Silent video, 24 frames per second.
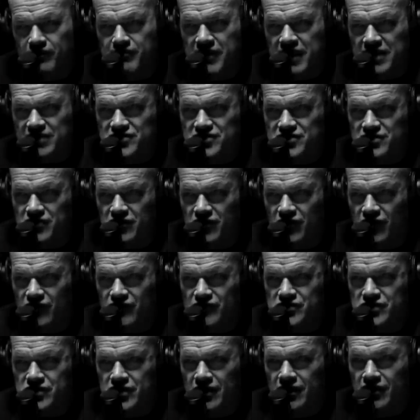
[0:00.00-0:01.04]
best
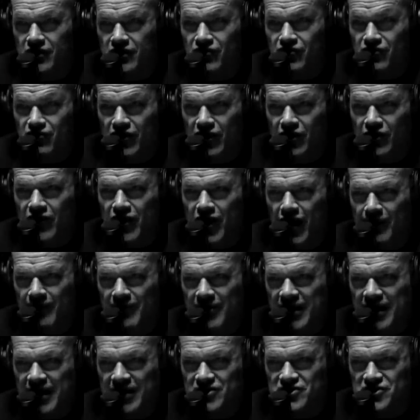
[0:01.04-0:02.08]
serves their
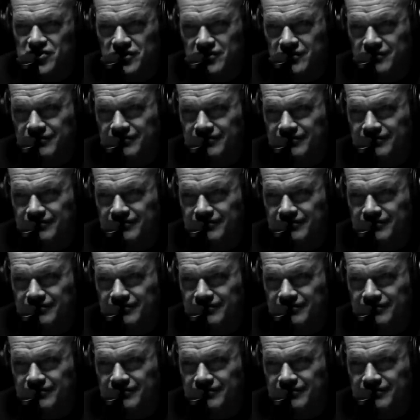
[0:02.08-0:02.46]
domination.